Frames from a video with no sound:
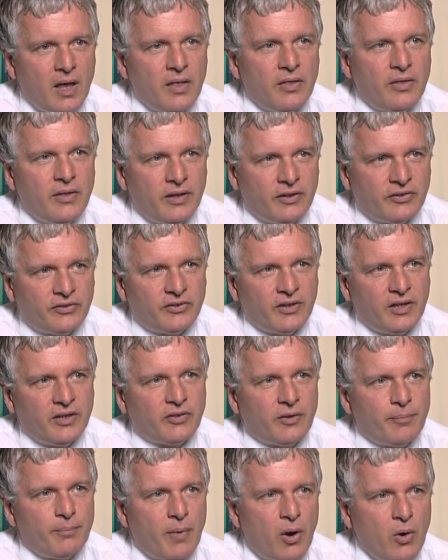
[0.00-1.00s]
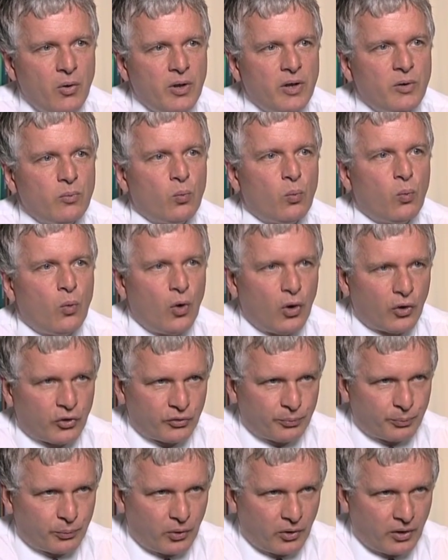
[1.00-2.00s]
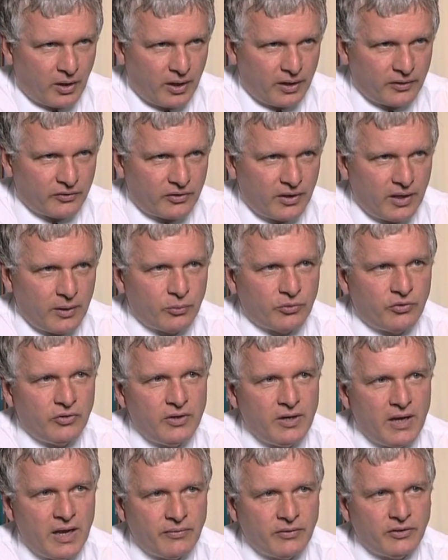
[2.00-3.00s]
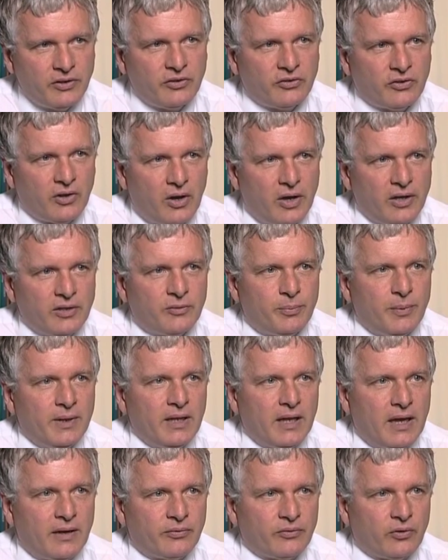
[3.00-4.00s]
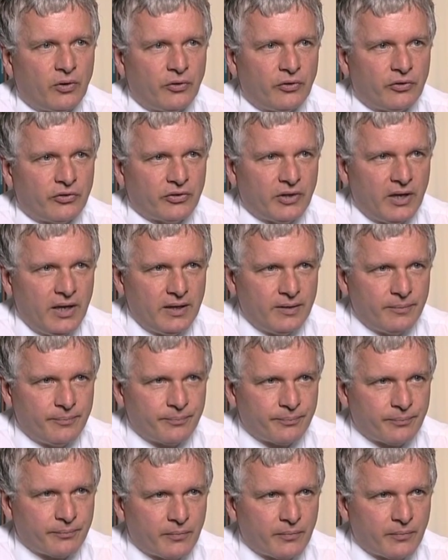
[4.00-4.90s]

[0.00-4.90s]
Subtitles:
This is an emollient wash product. It was never designed to be left on the skin.